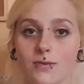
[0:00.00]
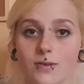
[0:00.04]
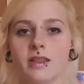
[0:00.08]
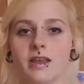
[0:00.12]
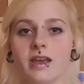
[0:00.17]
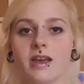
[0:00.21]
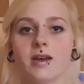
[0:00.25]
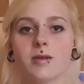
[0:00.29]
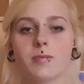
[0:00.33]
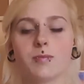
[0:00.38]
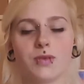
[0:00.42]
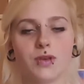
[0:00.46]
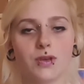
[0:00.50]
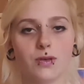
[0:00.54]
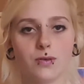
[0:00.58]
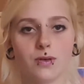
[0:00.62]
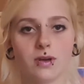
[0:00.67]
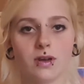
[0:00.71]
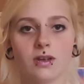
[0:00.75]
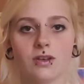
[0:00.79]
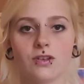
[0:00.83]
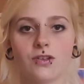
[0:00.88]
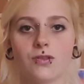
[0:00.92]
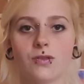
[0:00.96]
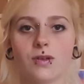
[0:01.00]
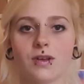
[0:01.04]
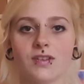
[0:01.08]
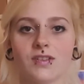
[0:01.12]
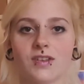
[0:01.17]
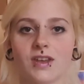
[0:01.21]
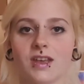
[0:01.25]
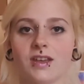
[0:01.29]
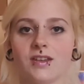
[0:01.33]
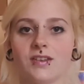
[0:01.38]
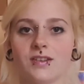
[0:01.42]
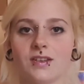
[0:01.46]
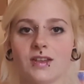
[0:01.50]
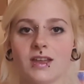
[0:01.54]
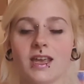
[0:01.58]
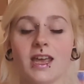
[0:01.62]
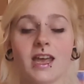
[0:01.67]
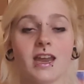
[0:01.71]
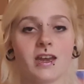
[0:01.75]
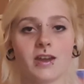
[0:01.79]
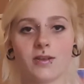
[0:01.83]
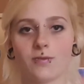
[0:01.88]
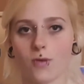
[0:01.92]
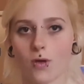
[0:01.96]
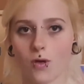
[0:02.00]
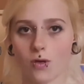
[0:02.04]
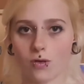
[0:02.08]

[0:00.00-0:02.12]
They are pure, trust easily, and never